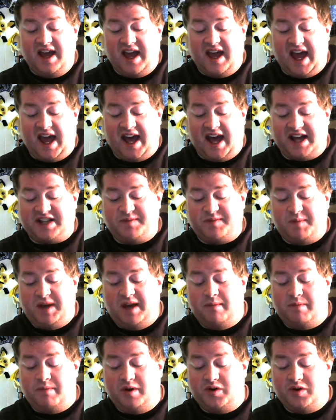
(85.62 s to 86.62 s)

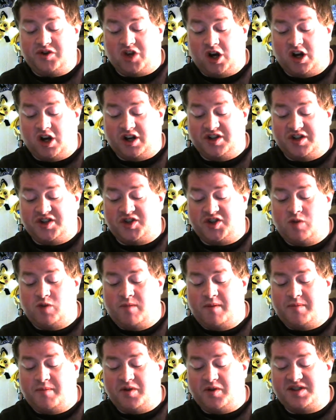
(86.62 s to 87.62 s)
XP boosts are
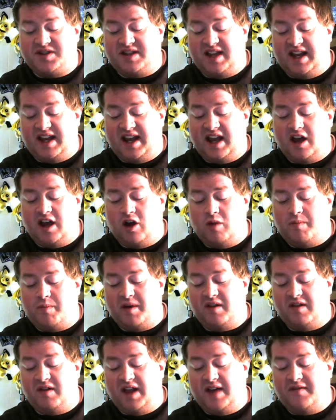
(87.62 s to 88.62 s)
consumables that help
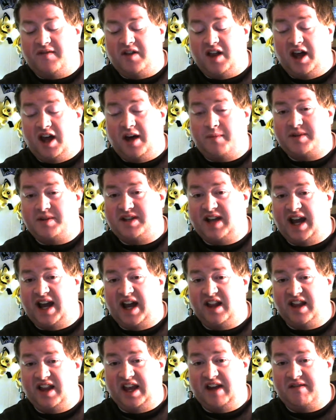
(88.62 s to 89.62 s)
level up
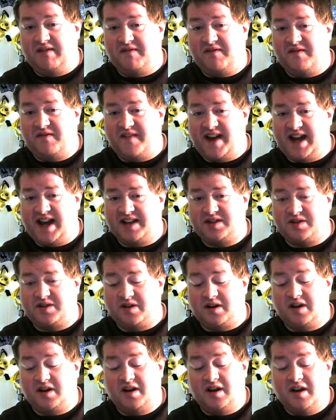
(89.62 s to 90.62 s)
Talion
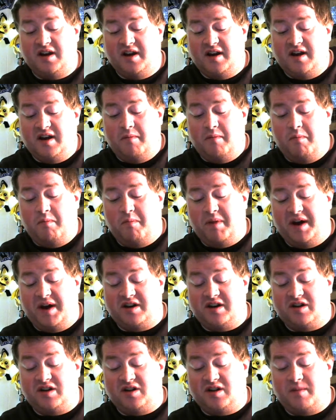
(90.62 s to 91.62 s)
faster.
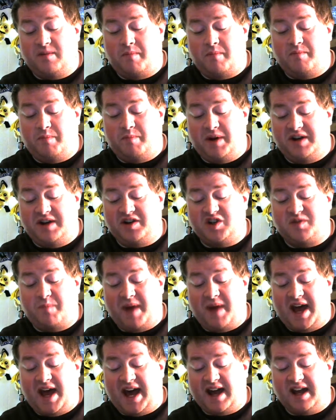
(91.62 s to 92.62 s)
Bundles
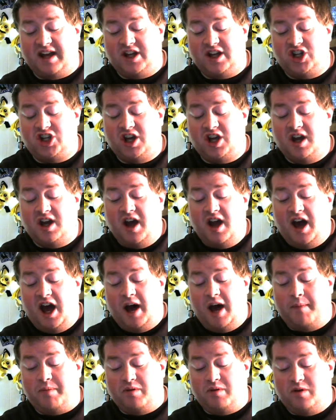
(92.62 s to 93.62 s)
package
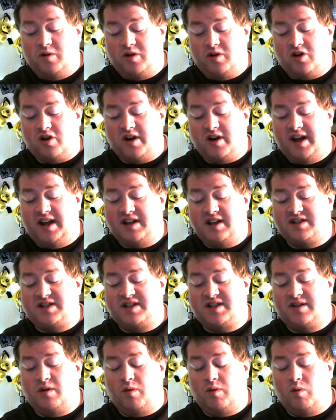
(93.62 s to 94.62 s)
up loot
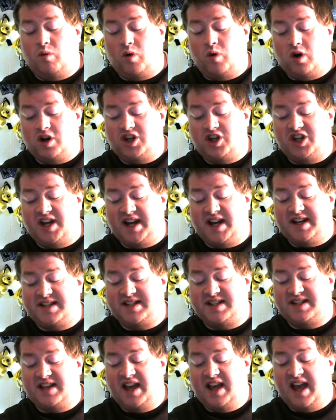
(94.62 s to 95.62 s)
crates, war
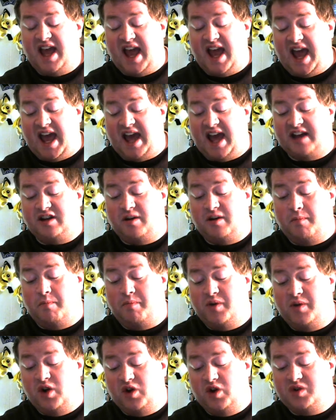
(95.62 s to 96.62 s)
chests, and
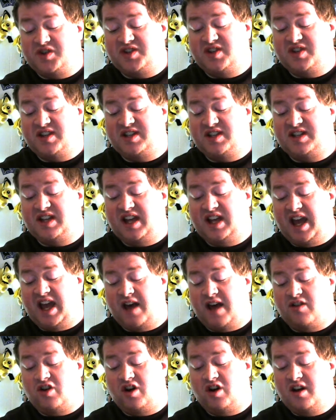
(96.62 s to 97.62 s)
boosts
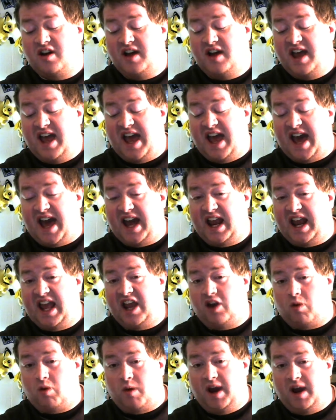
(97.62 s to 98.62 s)
together at a
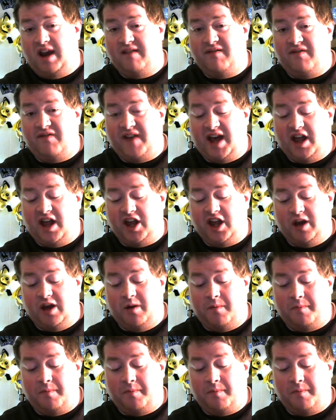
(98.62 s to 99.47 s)
great value.